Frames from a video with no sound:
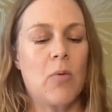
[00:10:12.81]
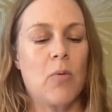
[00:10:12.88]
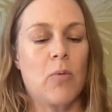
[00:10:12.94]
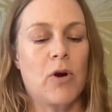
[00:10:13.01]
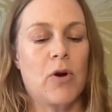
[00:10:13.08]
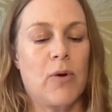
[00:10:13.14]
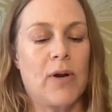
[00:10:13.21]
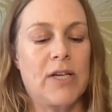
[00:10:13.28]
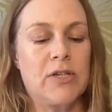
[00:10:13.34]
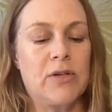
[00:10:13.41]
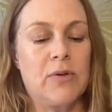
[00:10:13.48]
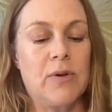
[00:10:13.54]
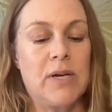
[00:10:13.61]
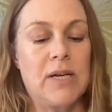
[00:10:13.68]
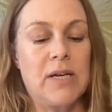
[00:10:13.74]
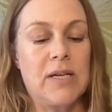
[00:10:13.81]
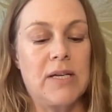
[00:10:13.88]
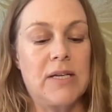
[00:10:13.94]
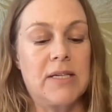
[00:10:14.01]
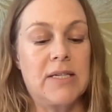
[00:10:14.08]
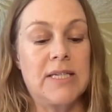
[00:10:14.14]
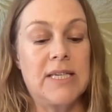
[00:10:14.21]
We're going to
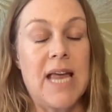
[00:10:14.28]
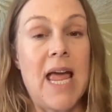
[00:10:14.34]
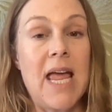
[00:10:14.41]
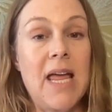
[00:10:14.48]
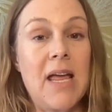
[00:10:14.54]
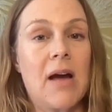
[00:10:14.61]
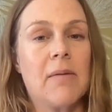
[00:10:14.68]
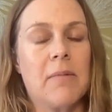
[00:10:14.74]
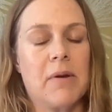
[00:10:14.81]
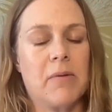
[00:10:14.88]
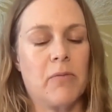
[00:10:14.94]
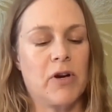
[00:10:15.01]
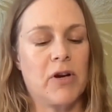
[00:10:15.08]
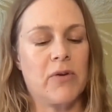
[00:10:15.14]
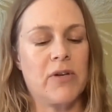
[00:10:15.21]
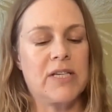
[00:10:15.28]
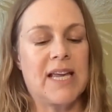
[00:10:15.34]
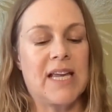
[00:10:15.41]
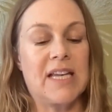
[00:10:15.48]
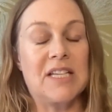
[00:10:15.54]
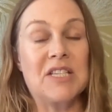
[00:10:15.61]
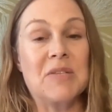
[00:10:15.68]

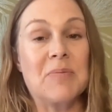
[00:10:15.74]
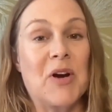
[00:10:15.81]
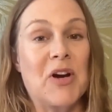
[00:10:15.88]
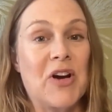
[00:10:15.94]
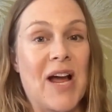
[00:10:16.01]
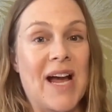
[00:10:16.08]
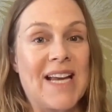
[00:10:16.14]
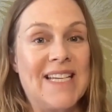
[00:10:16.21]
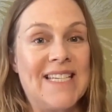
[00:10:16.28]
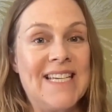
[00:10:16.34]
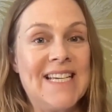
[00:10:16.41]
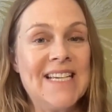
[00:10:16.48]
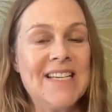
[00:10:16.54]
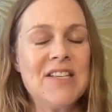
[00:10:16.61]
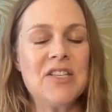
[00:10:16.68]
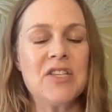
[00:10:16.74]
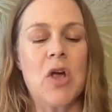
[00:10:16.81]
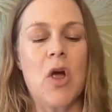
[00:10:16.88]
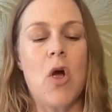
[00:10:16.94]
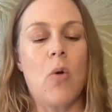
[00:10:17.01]
get inspired ideas.